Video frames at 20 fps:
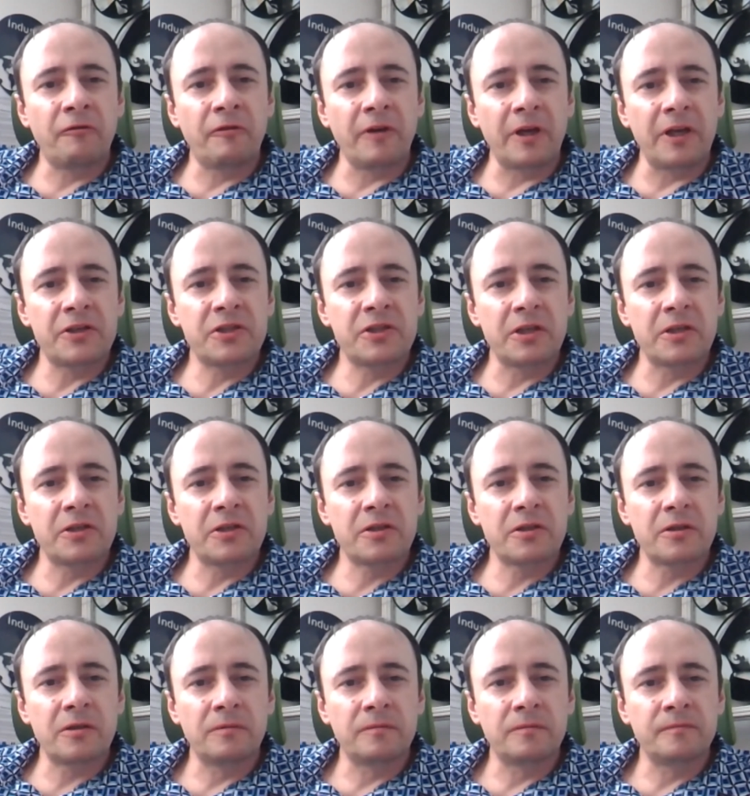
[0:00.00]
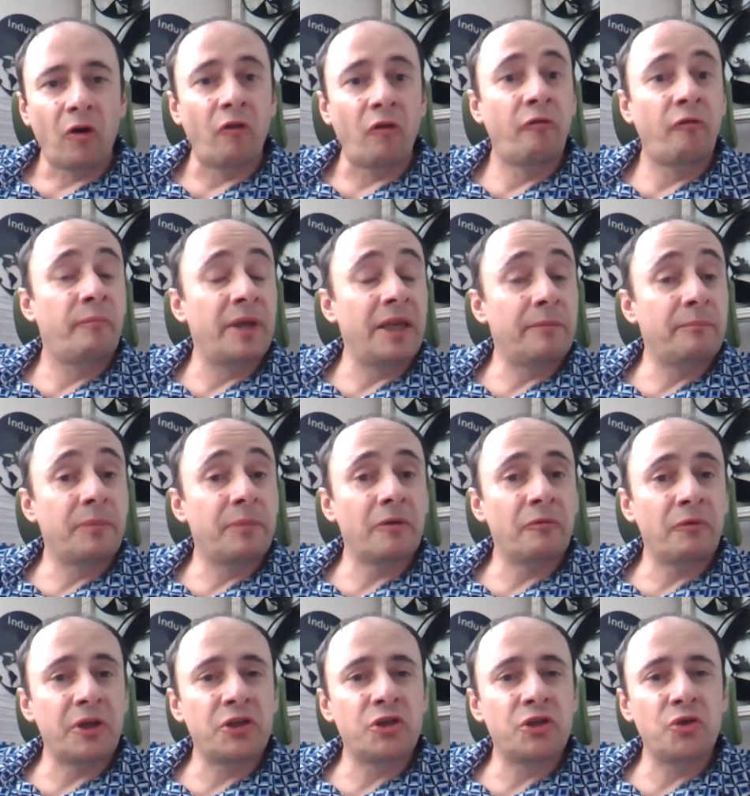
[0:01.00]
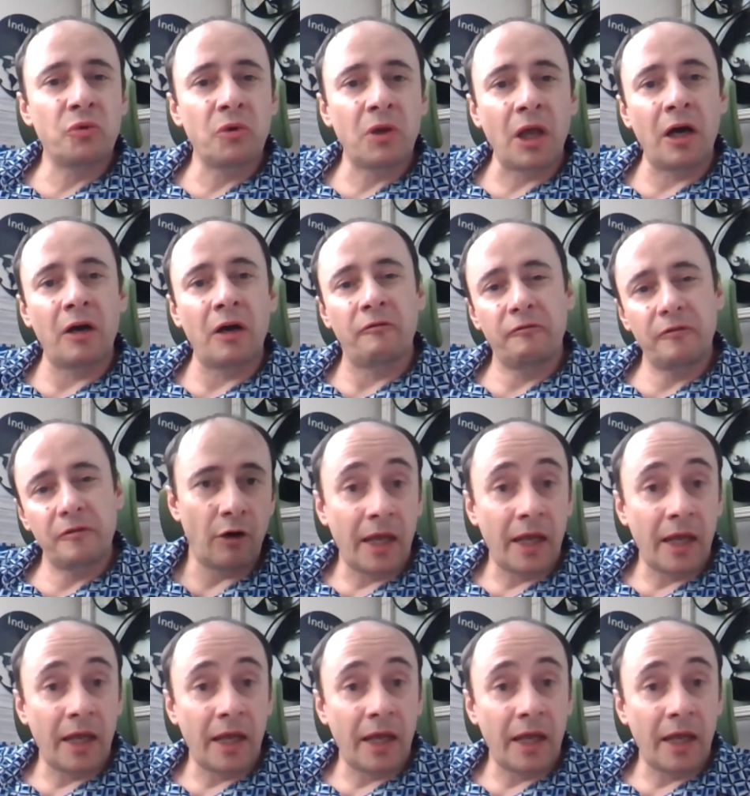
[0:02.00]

faces of people which you love.